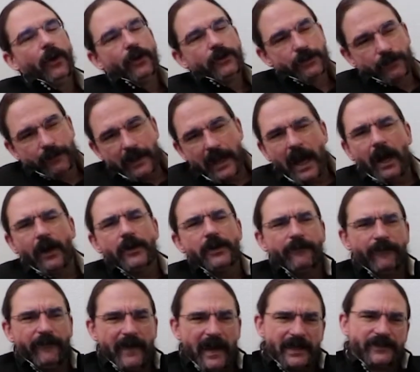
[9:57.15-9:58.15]
So now you
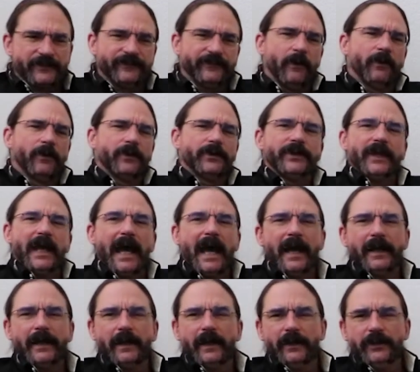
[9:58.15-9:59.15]
fast forward
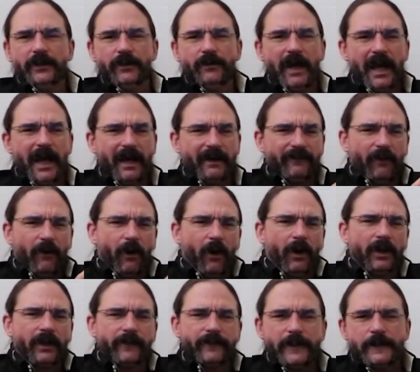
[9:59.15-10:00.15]
that, you have
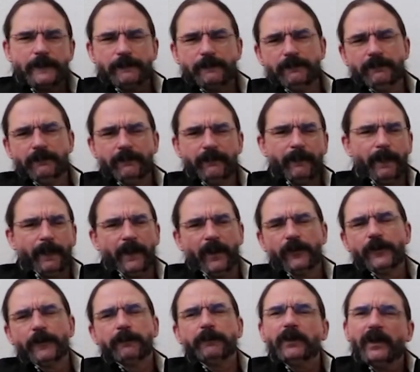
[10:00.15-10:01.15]
all these
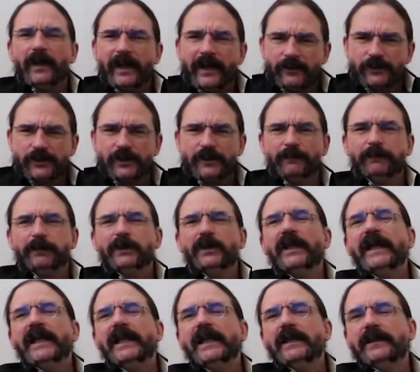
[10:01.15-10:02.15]
other players
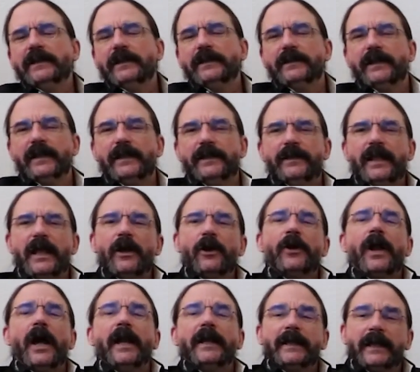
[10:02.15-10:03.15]
complaining that then
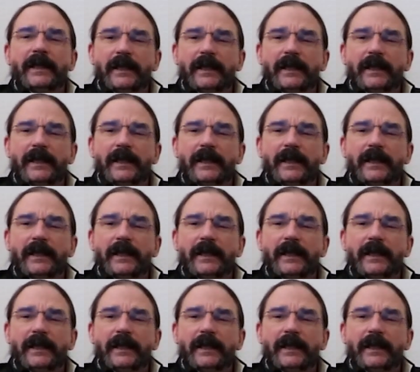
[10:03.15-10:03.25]
they're not